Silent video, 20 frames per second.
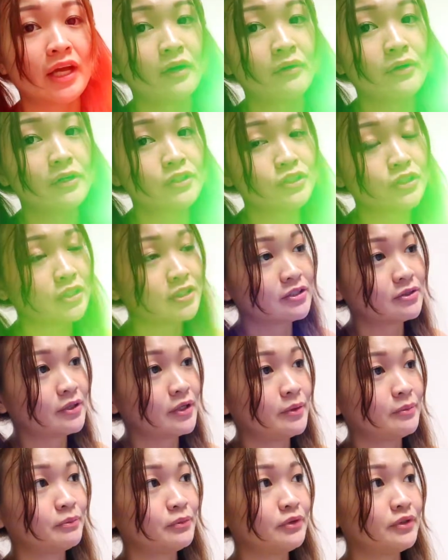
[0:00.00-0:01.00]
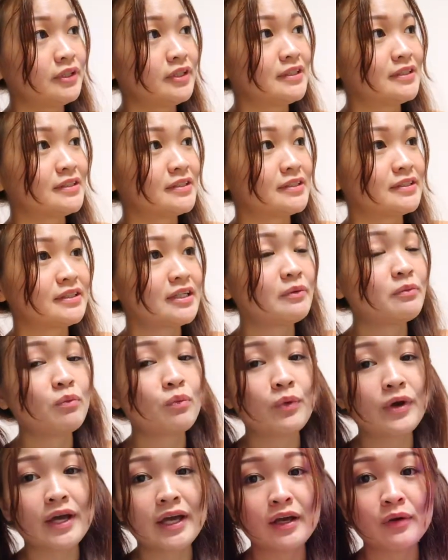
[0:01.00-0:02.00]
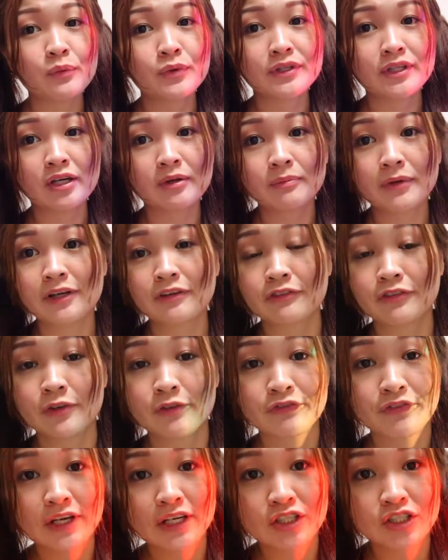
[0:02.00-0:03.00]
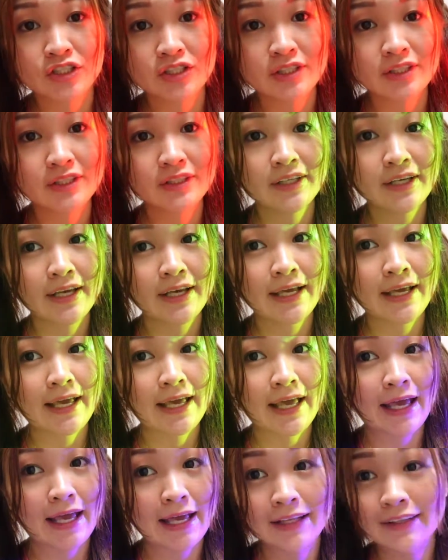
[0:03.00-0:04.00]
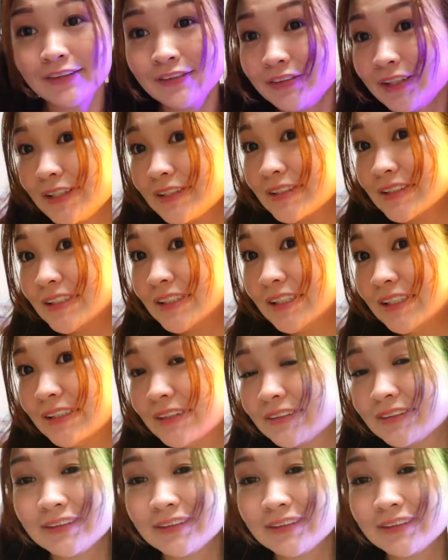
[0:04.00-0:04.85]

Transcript: I will just put it somewhere without my reflection. And you can see